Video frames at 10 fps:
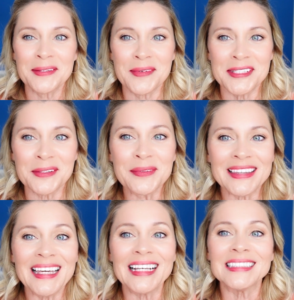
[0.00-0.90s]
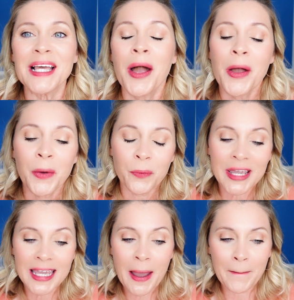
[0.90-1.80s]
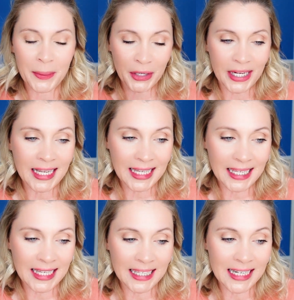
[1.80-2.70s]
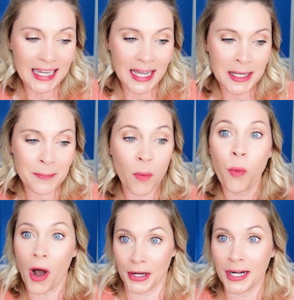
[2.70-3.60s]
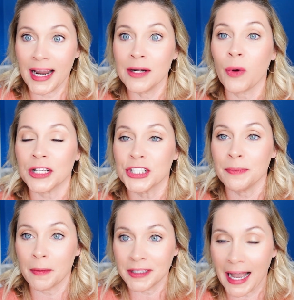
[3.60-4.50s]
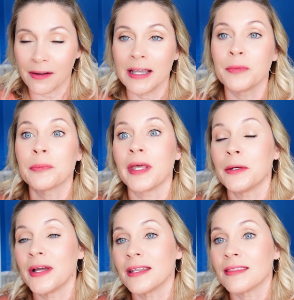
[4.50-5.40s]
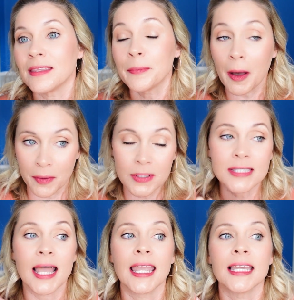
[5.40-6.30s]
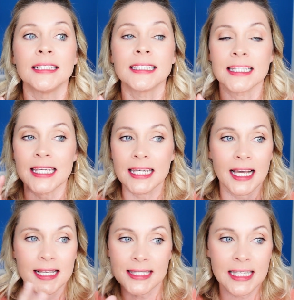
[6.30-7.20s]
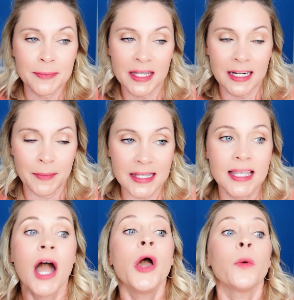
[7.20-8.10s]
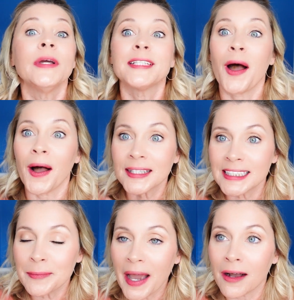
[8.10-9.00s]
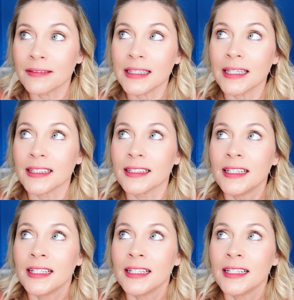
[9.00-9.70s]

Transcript: can we do with this? We put it in um, water and watched it bubble out, and we played with the bubbles and the uh, steam that it emits. We talked about the